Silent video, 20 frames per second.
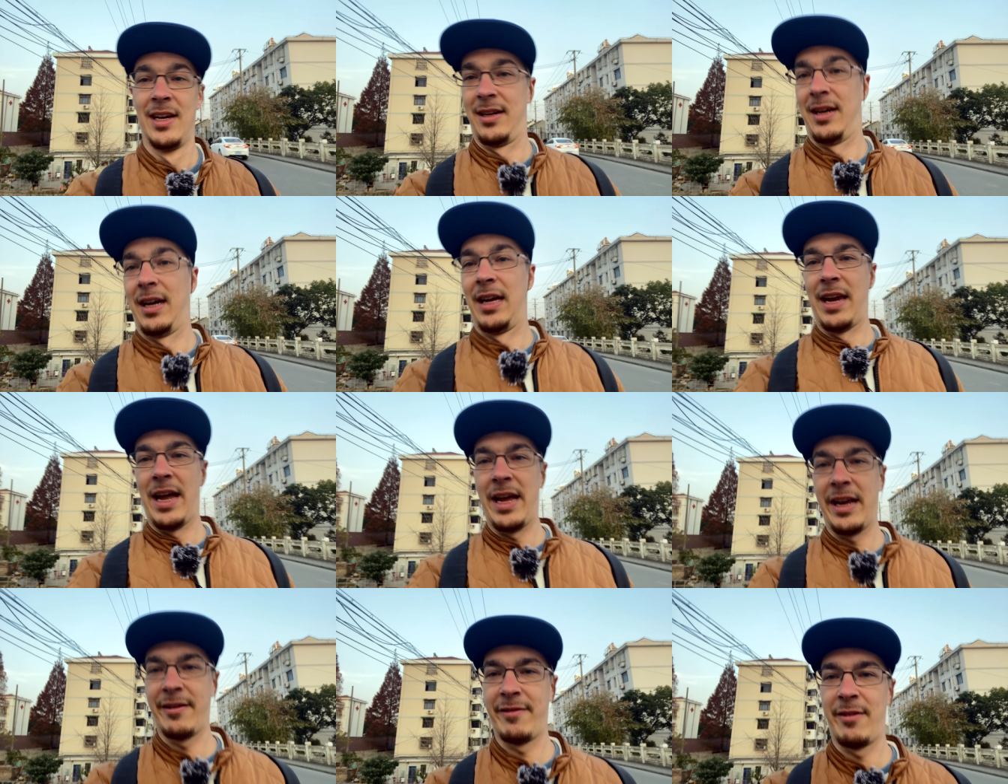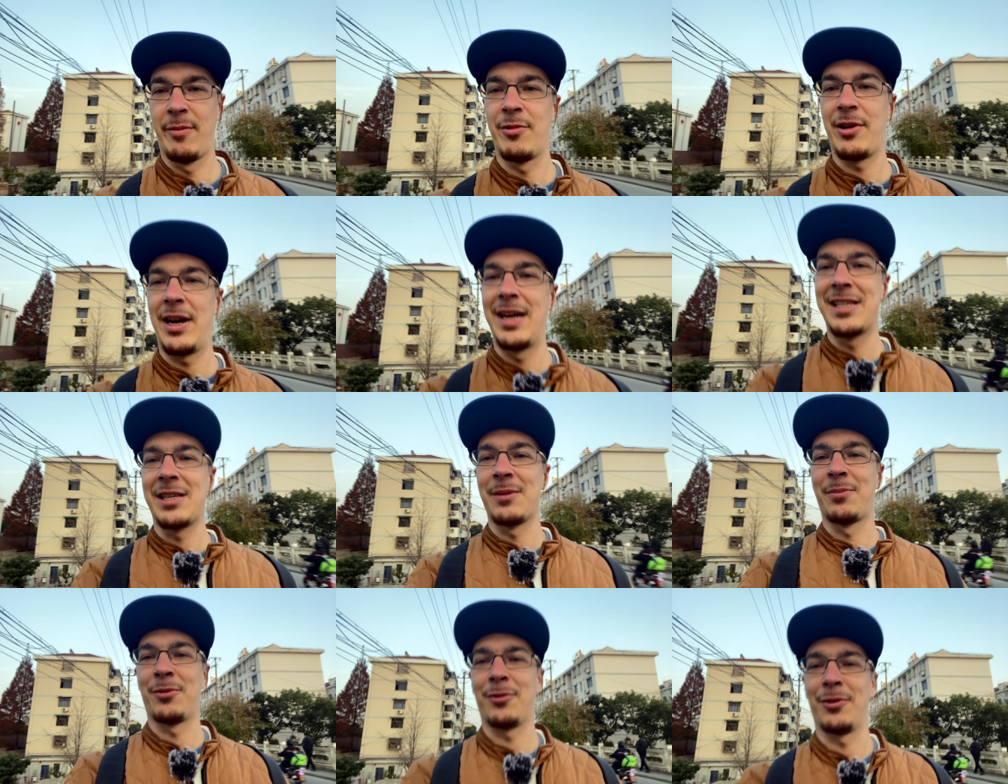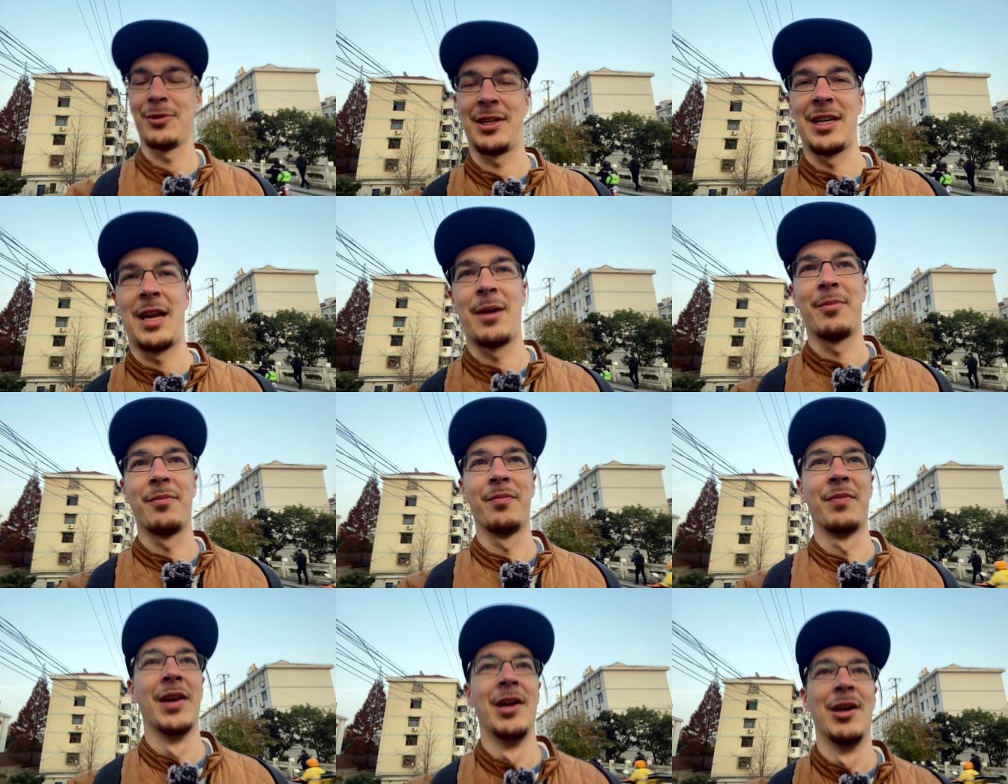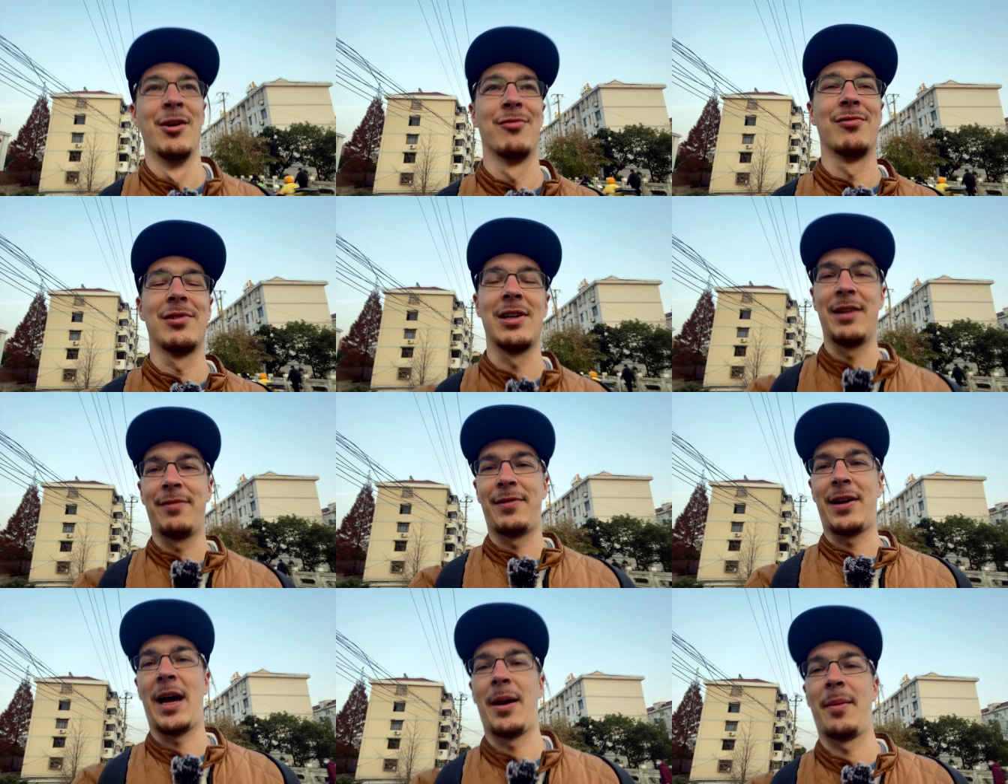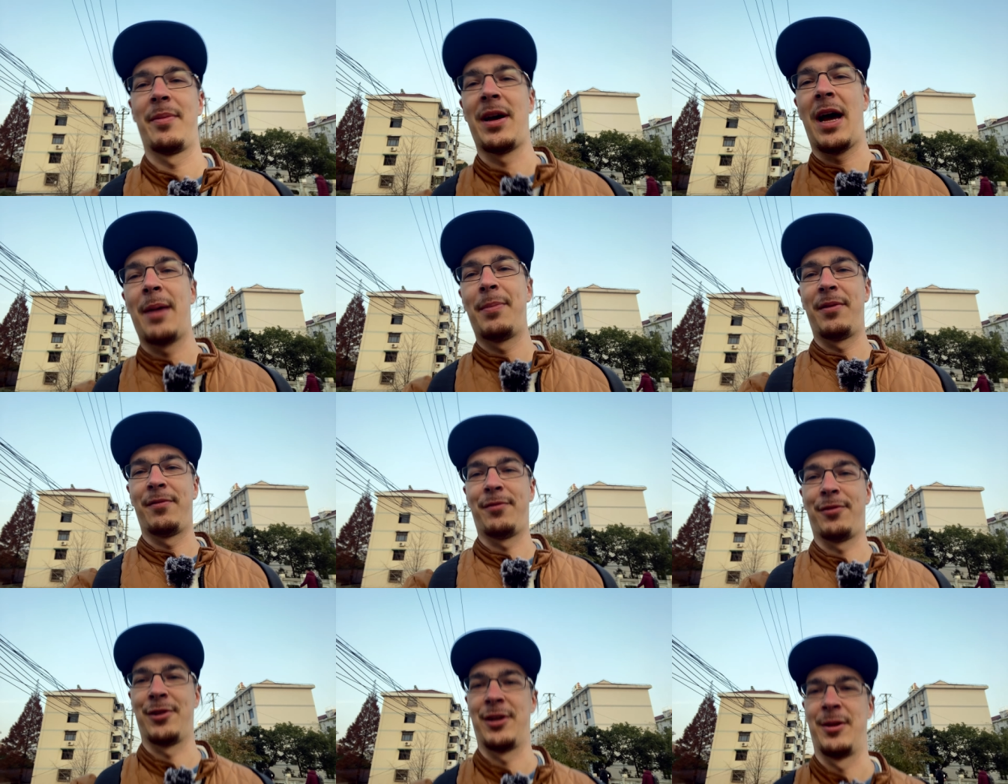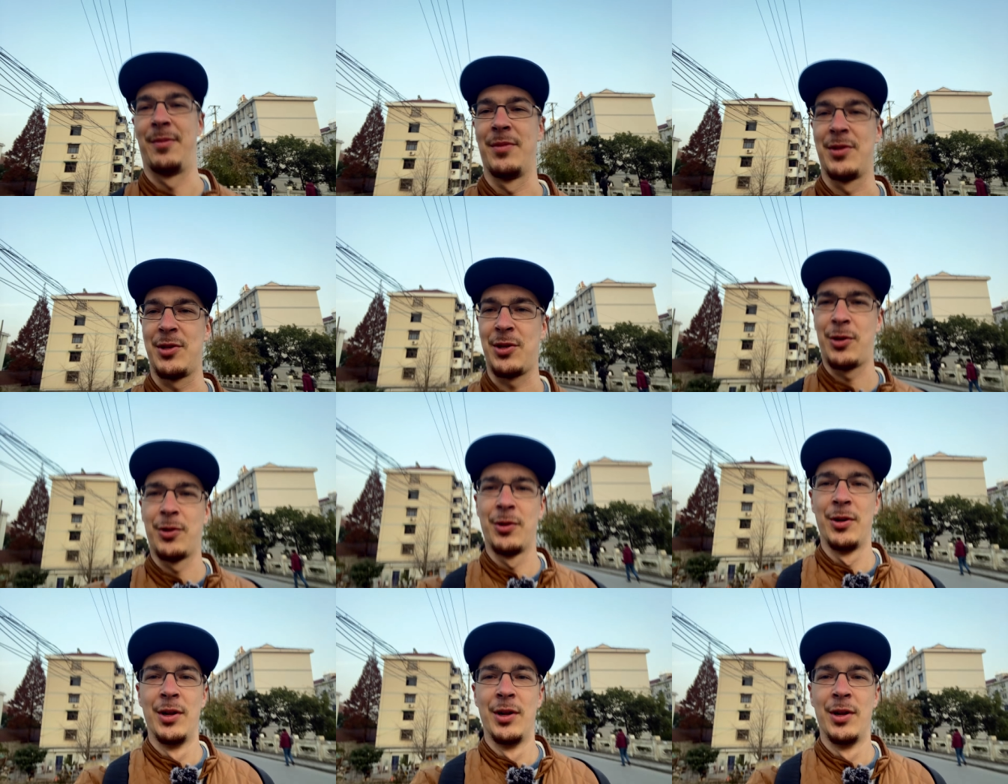and I give him great support, and I'm really happy for him. So